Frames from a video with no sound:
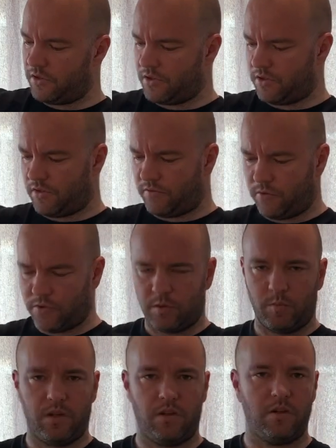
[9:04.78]
because they're forcing
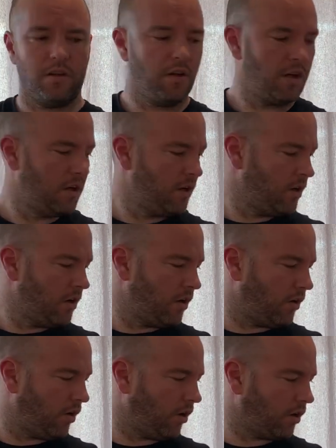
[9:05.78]
me to
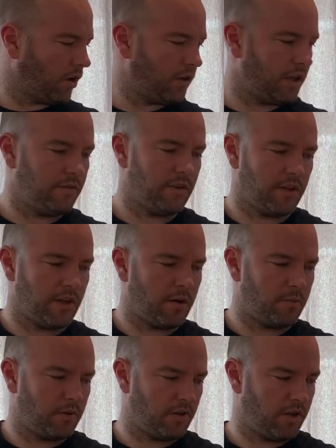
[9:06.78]
clean everything
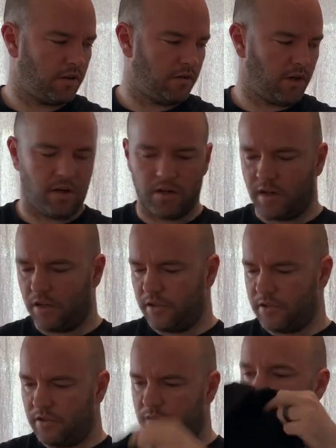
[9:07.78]
up and get it ready to get
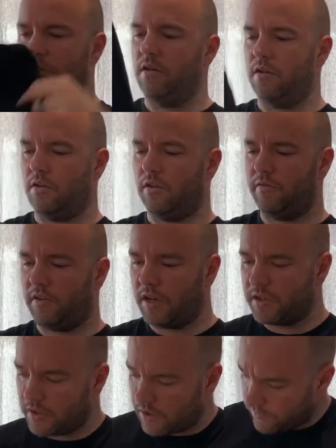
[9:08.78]
listed a lot
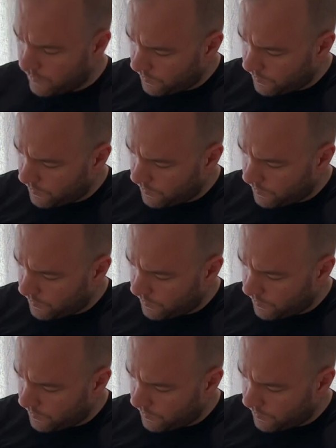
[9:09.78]
faster.